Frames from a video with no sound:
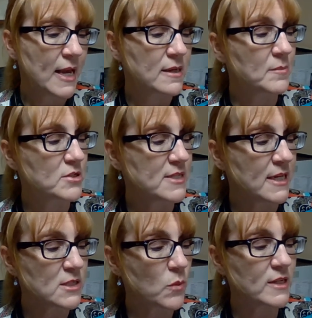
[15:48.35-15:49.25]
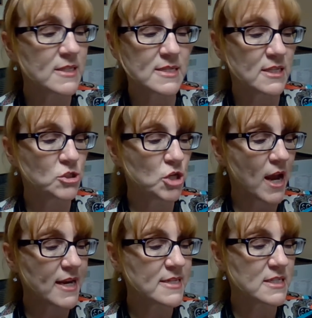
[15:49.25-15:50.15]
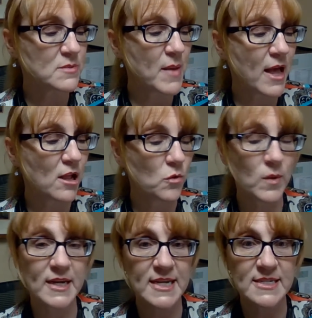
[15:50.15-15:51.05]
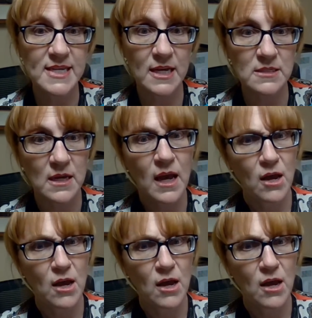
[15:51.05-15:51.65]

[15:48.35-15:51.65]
Number 6, what does the giant smell when he says,